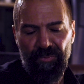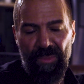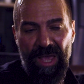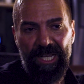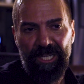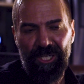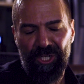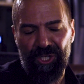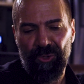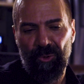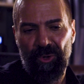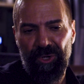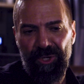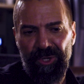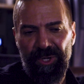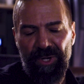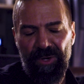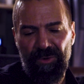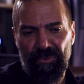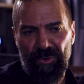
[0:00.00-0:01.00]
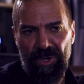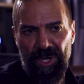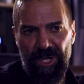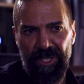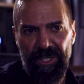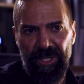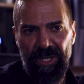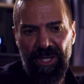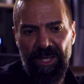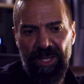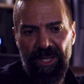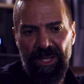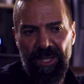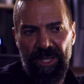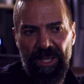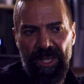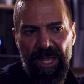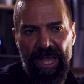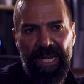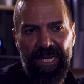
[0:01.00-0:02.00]
making sure you didn't run,
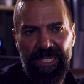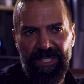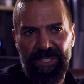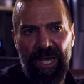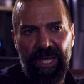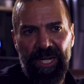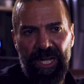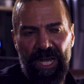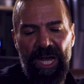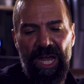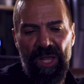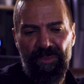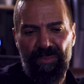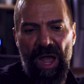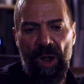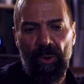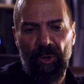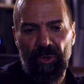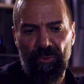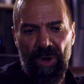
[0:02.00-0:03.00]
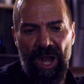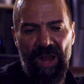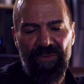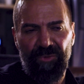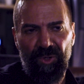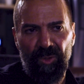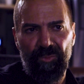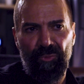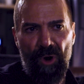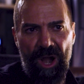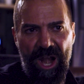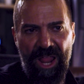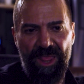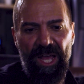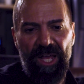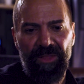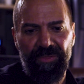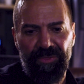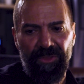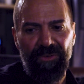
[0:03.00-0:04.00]
and he's got a high-powered rifle pointed
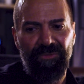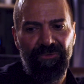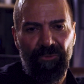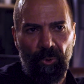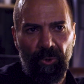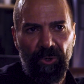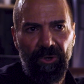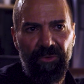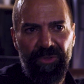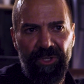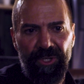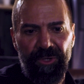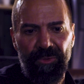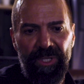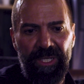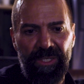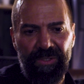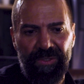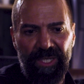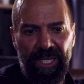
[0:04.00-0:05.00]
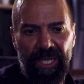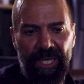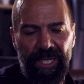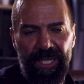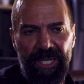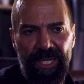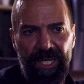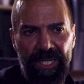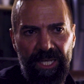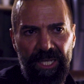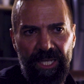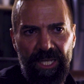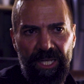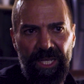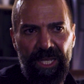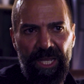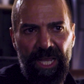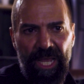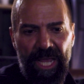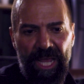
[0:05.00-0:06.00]
at the four of you, he said.
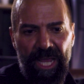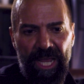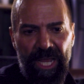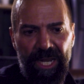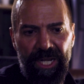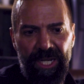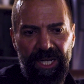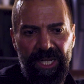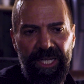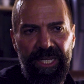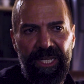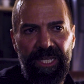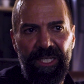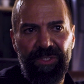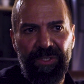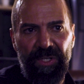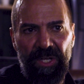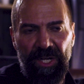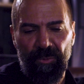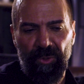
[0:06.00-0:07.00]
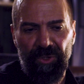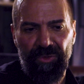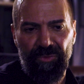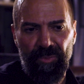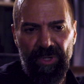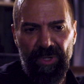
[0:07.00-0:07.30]
And he's here with